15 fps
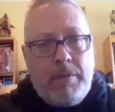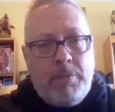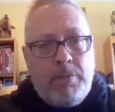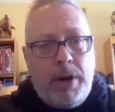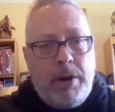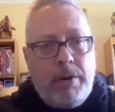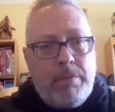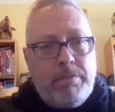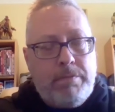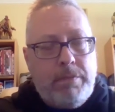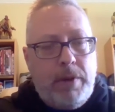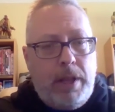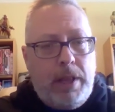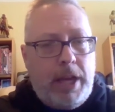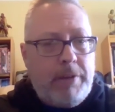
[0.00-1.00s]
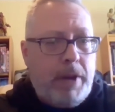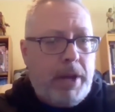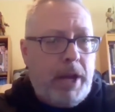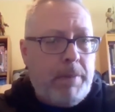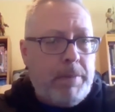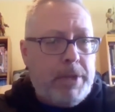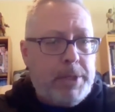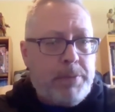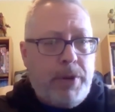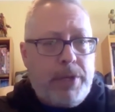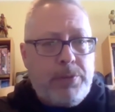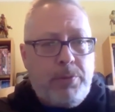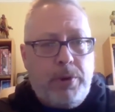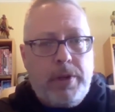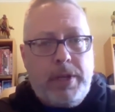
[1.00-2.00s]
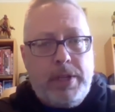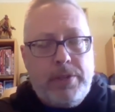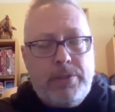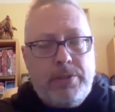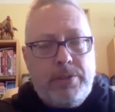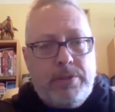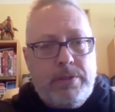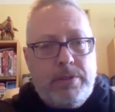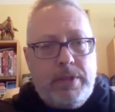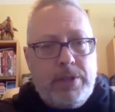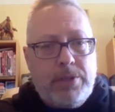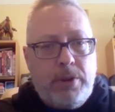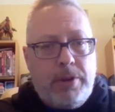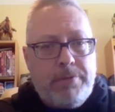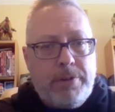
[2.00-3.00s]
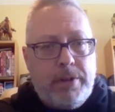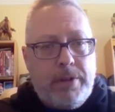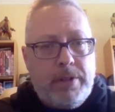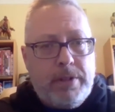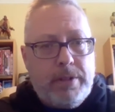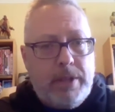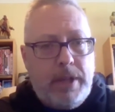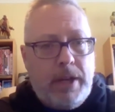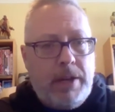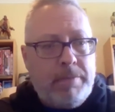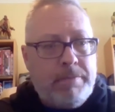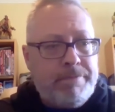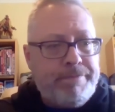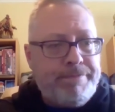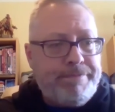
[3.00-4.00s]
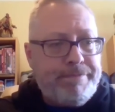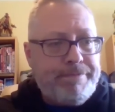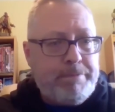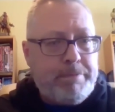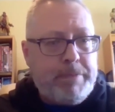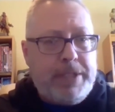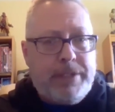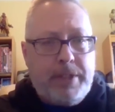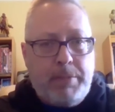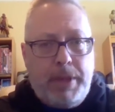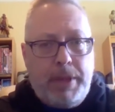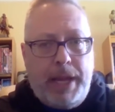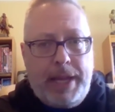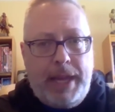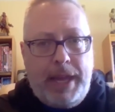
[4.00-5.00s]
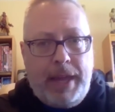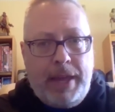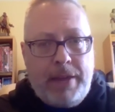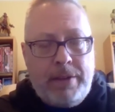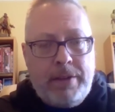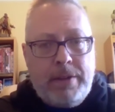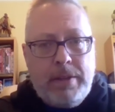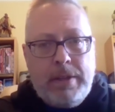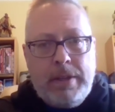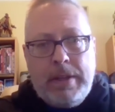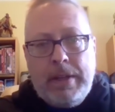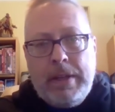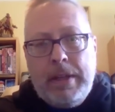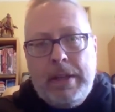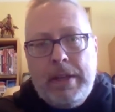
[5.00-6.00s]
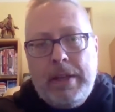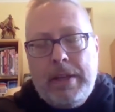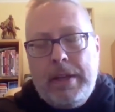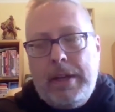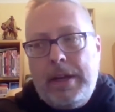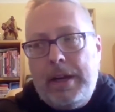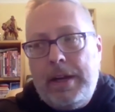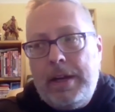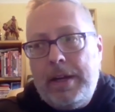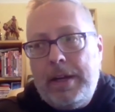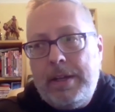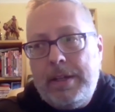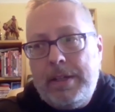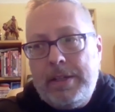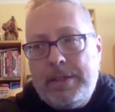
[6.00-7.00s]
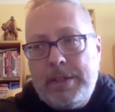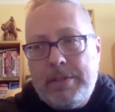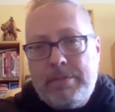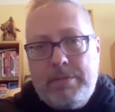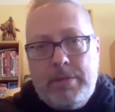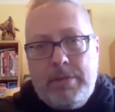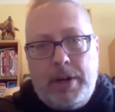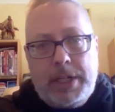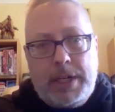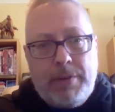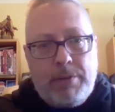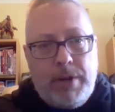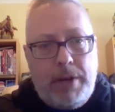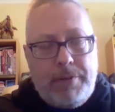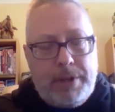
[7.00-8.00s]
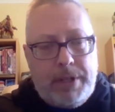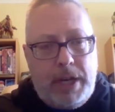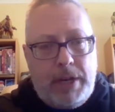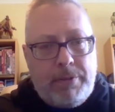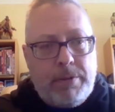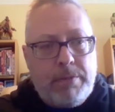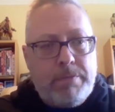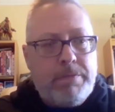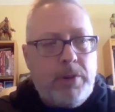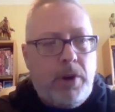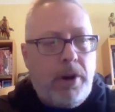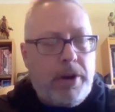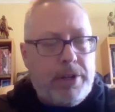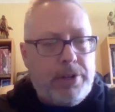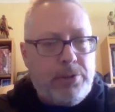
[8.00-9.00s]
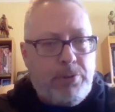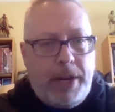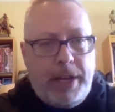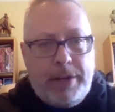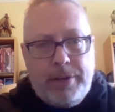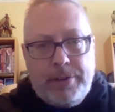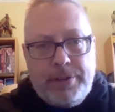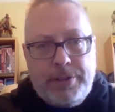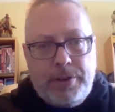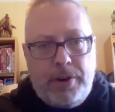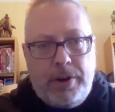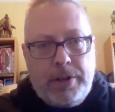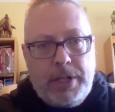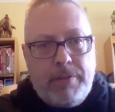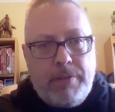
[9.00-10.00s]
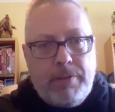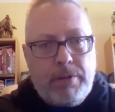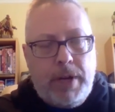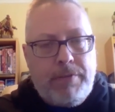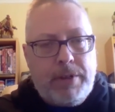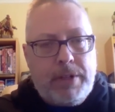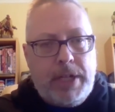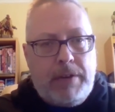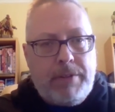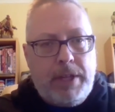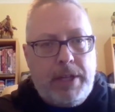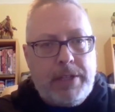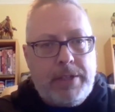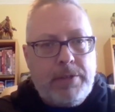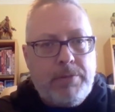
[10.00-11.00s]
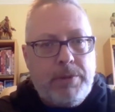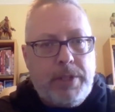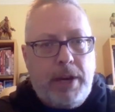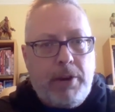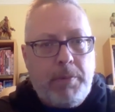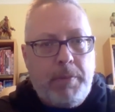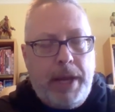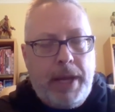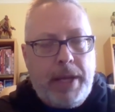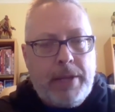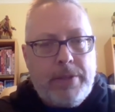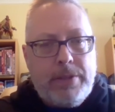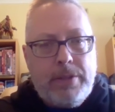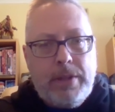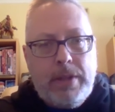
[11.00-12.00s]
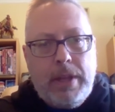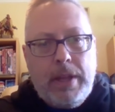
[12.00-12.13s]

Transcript: where a lot of my Ominous Press work is offered. Beast of the Black Hand is a hardcover graphic novel. Harkin's Raiders is a hardcover graphic novel I did with Darryl Banks.